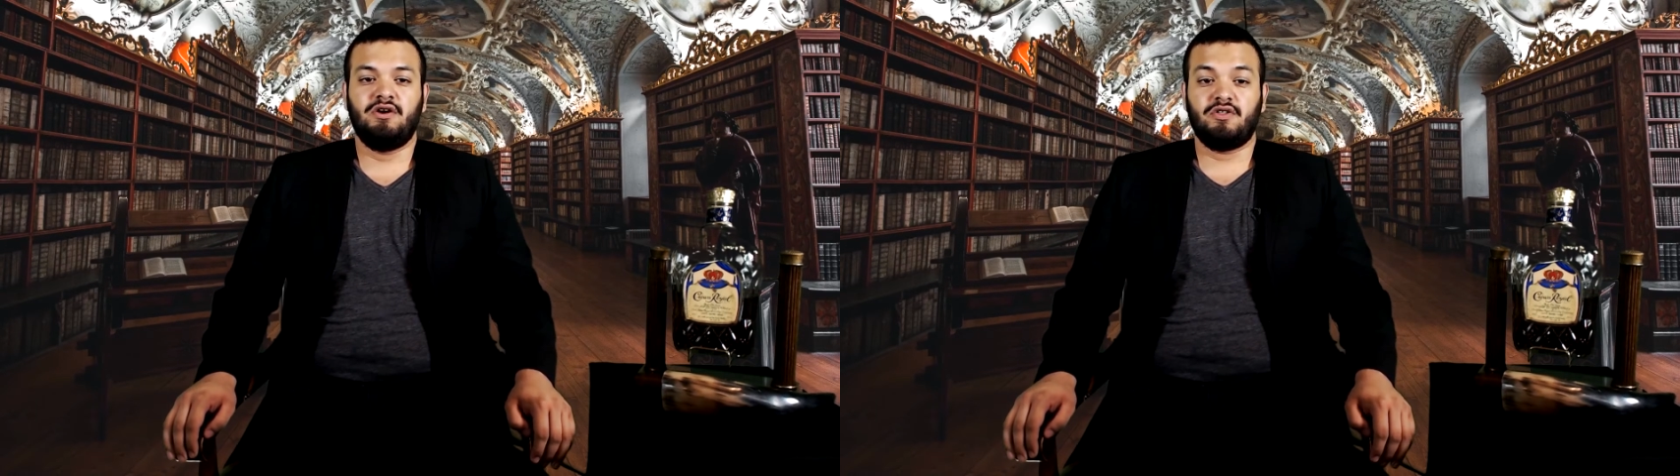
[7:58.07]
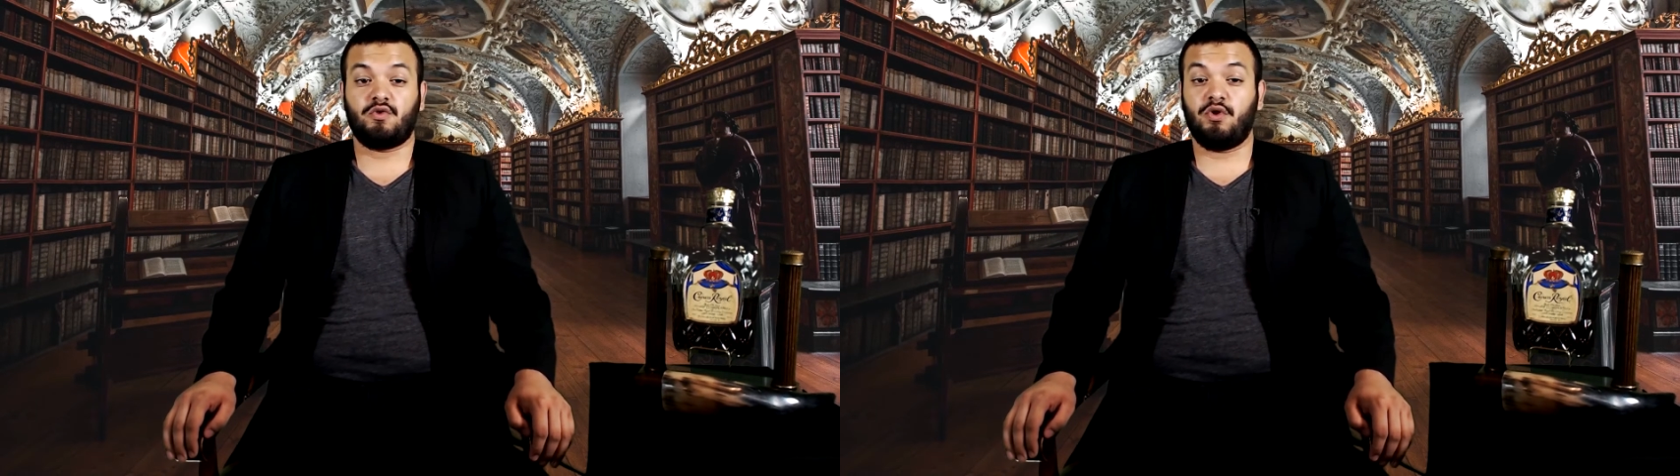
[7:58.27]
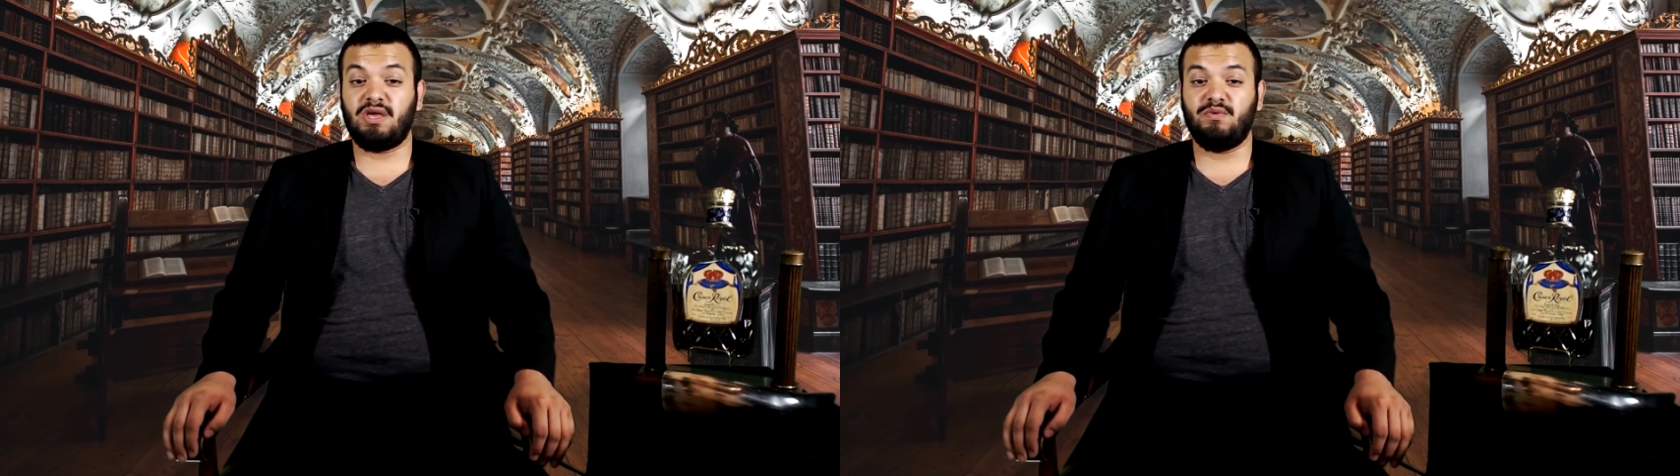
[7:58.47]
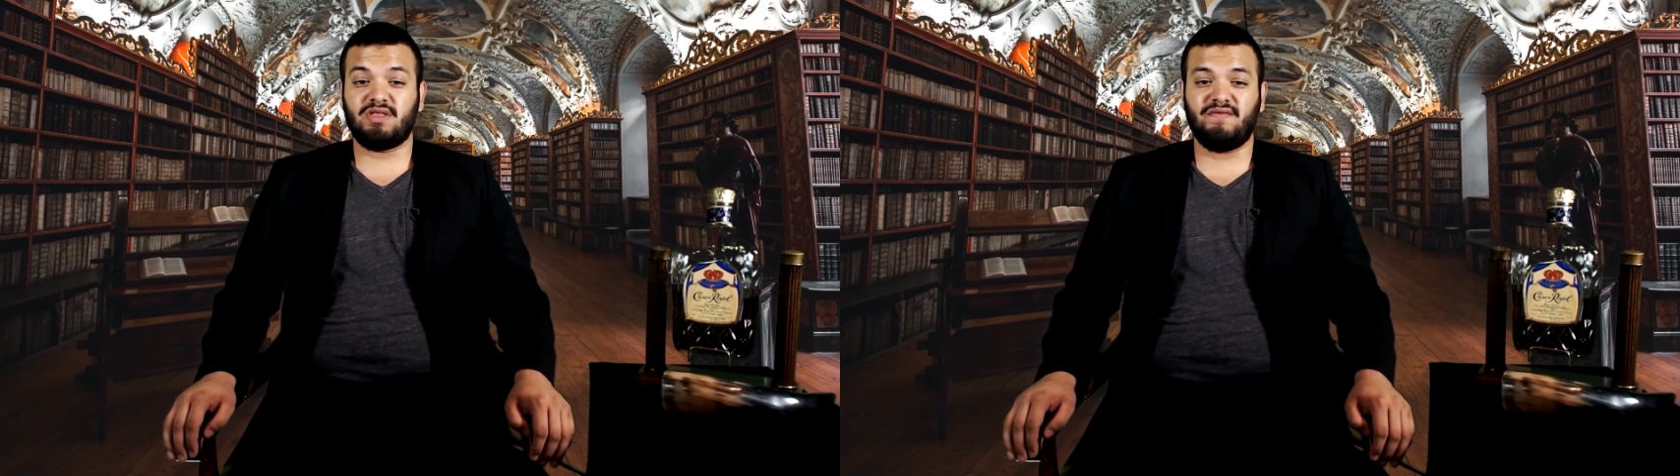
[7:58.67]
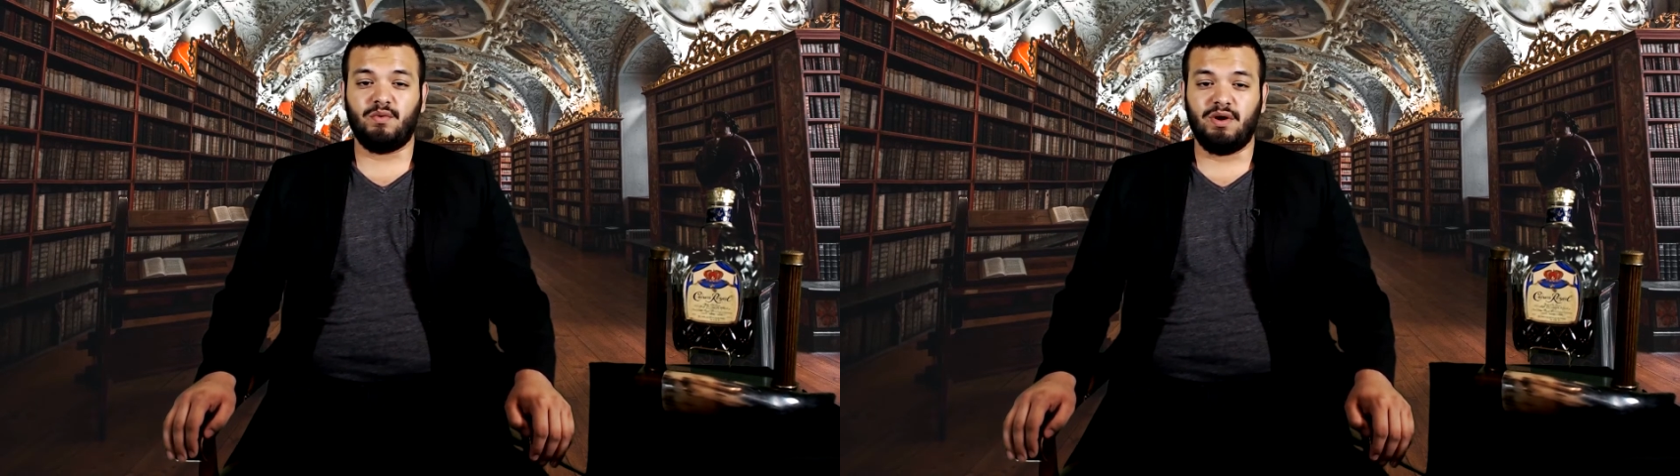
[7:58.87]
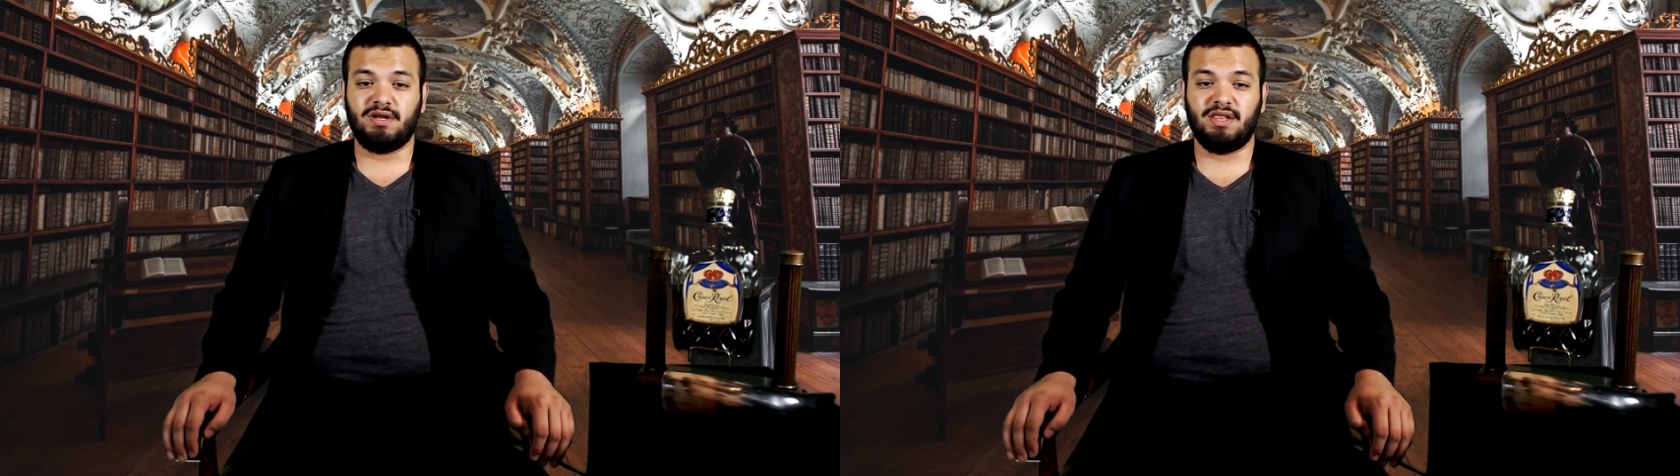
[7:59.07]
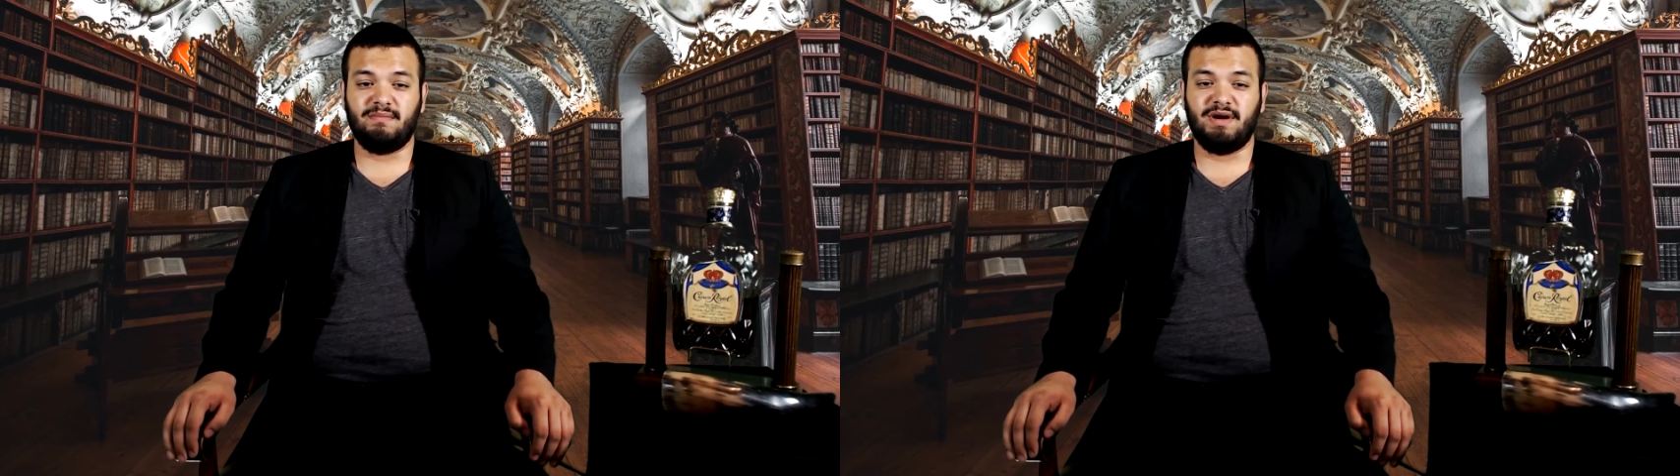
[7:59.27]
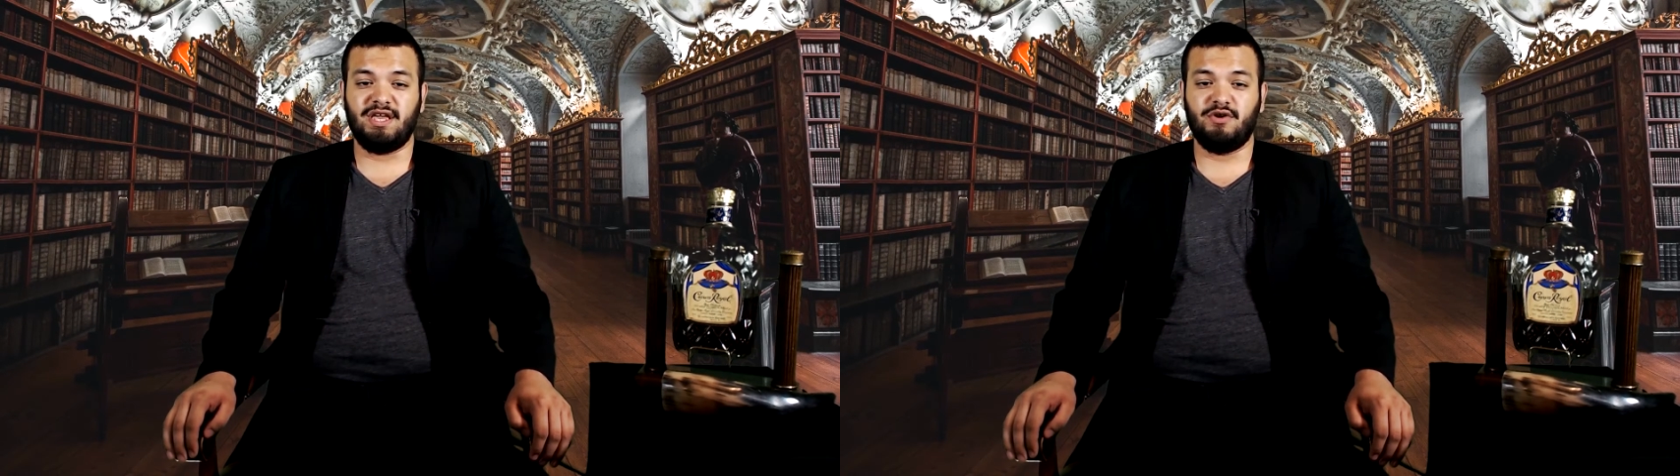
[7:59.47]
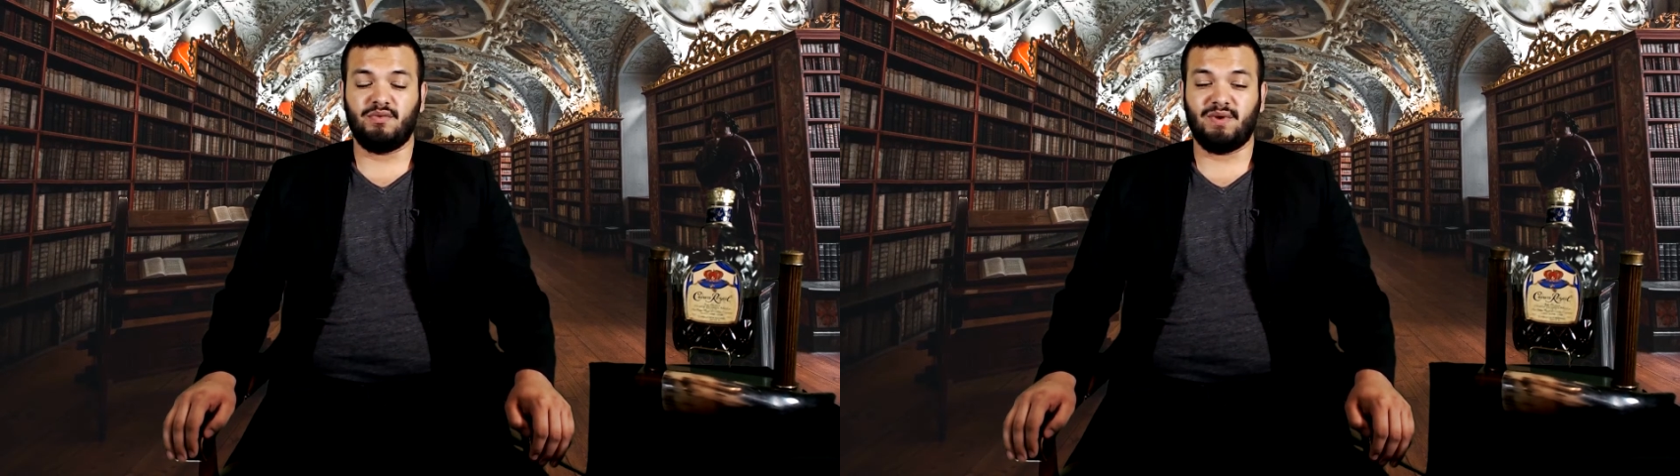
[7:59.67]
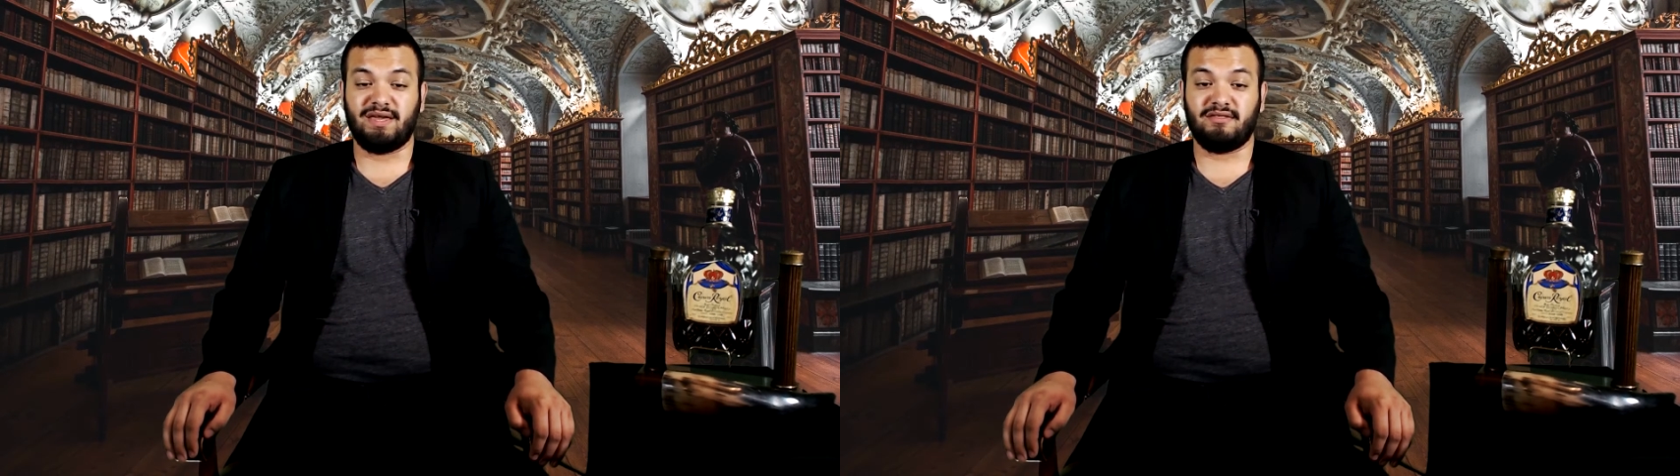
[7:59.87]
Squirky was never one to let money go to
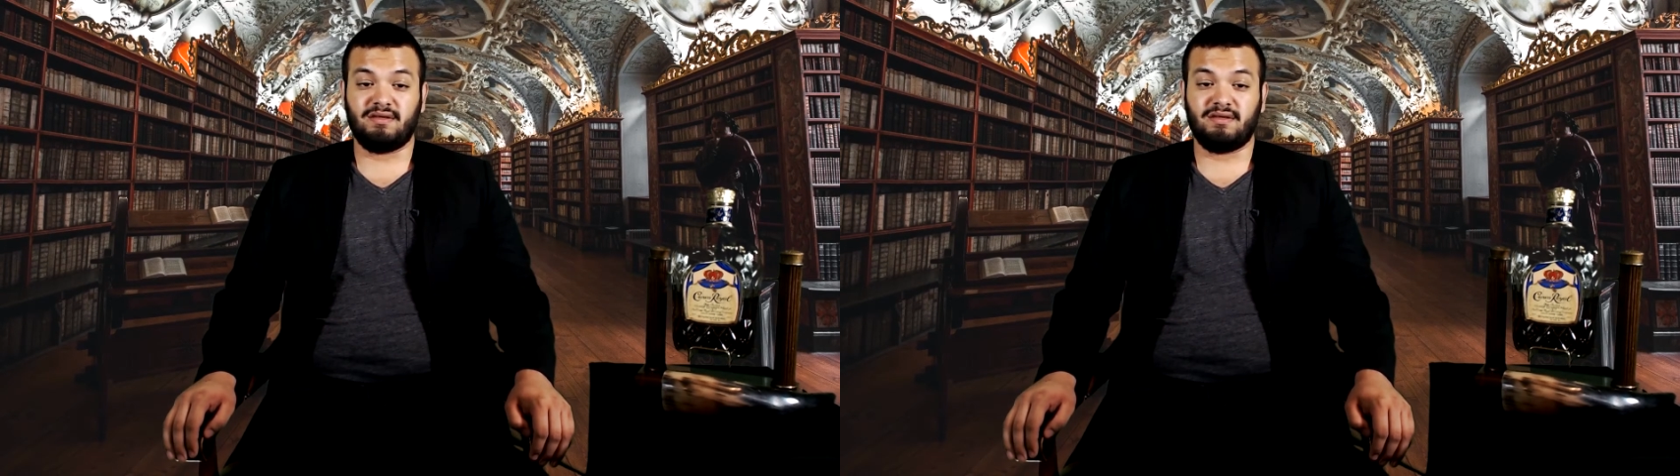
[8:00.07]
waste,